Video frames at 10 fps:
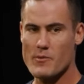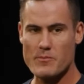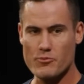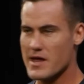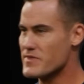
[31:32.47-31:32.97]

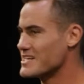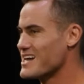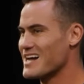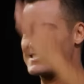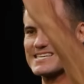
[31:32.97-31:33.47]
that
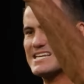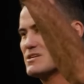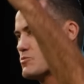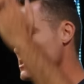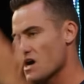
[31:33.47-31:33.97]
God's
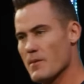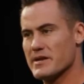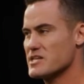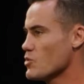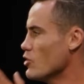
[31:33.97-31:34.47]
kingdom would come and
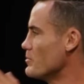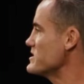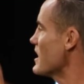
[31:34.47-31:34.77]
his will be